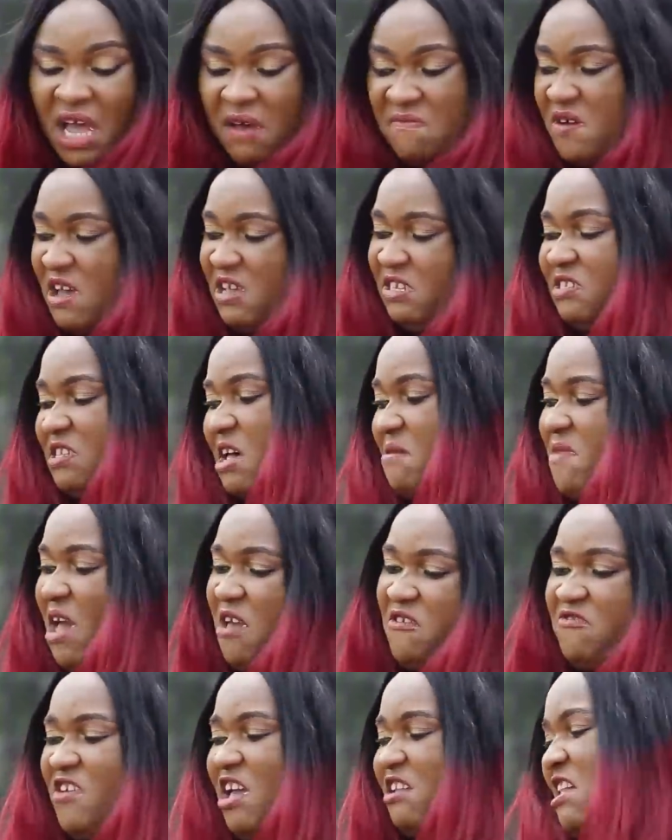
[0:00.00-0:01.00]
Aboy saw
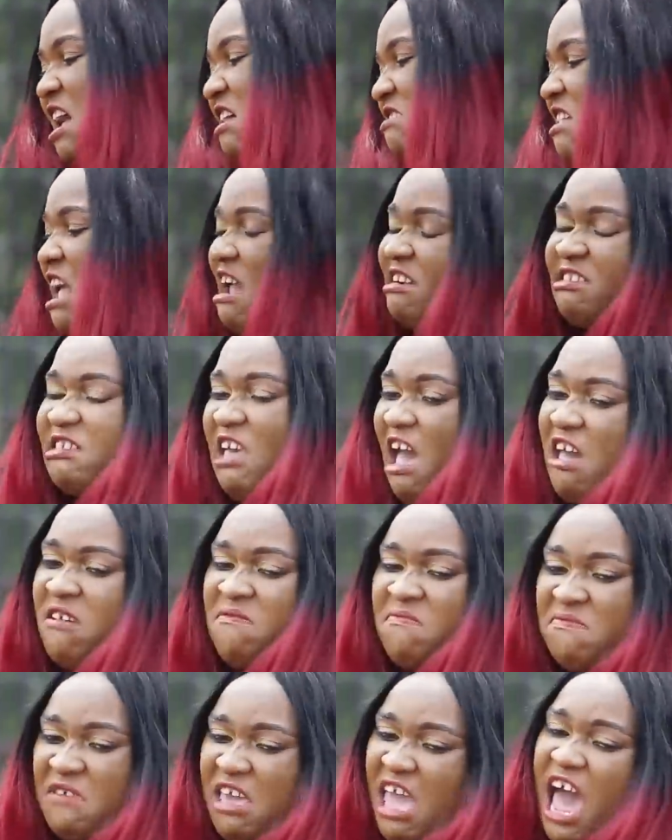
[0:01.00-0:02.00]
my friend and likes her.
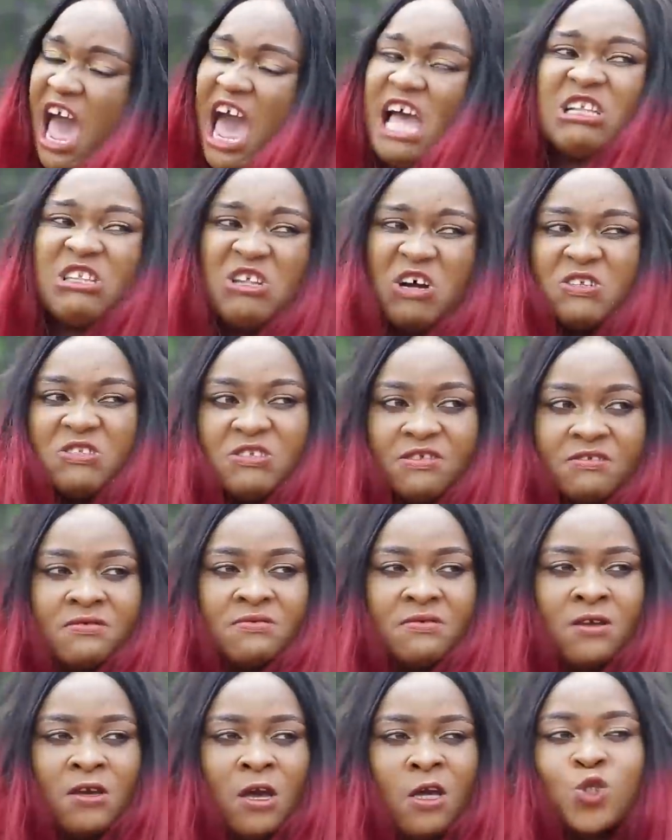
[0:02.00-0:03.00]
They are adults.
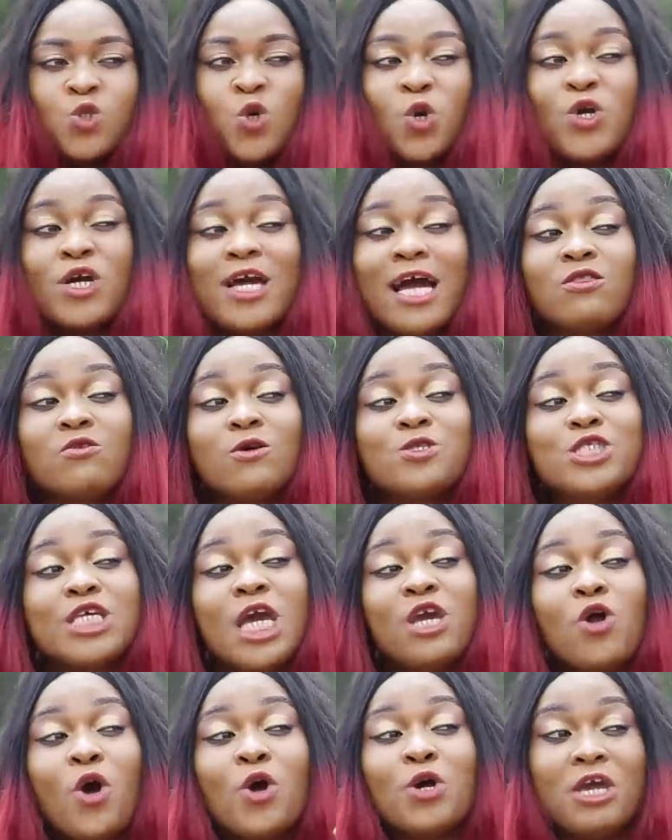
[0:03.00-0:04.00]
So you cannot
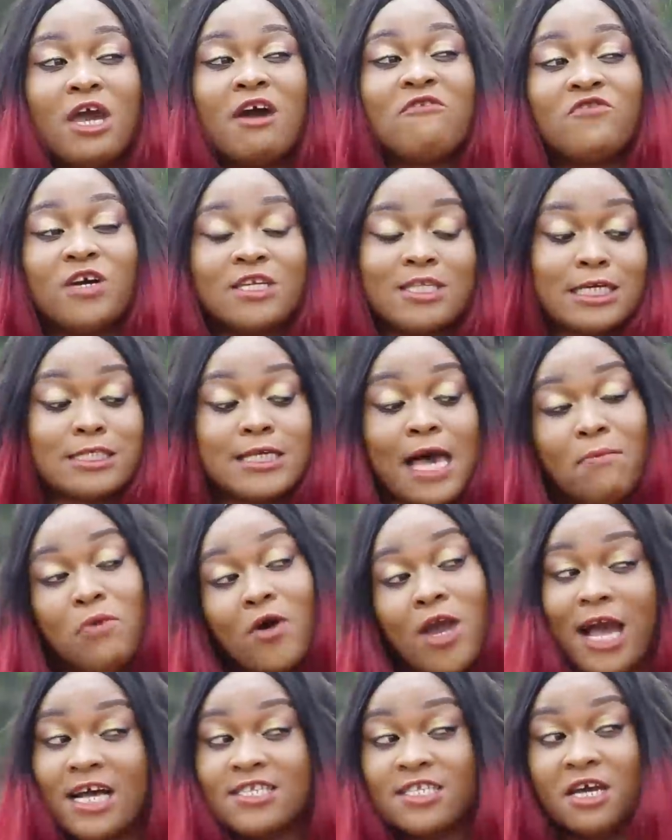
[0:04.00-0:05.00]
tell your girlfriend that
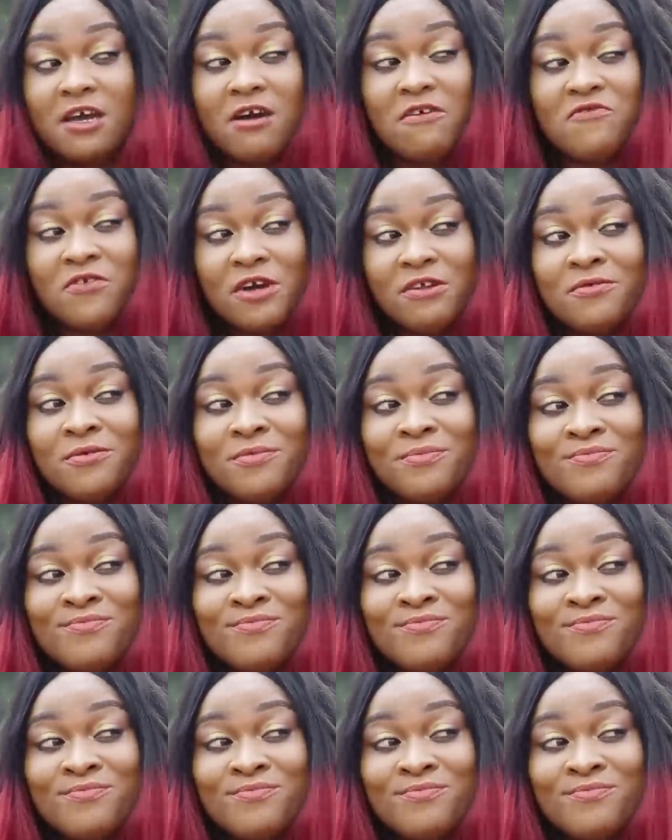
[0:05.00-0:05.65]
Aboy has a girlfriend.